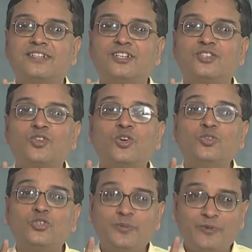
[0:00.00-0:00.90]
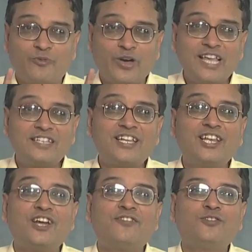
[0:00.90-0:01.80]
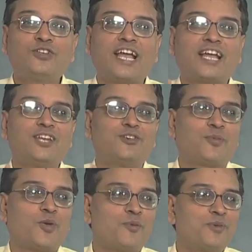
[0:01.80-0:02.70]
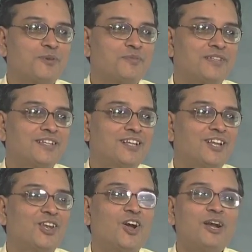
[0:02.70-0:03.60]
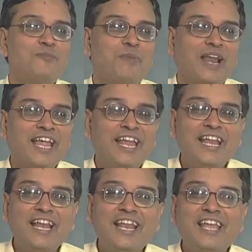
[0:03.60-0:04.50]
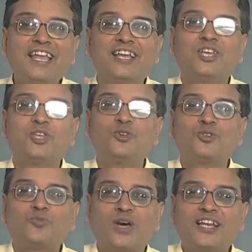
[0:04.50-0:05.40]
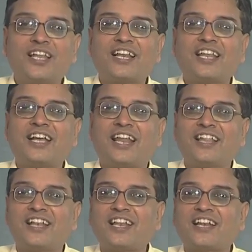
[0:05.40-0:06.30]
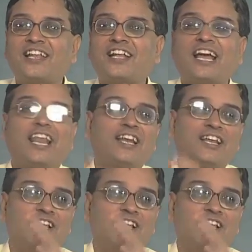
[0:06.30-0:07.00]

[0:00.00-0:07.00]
So, you should be wise enough to tackle your problem, not blindly use one technique, another technique, collect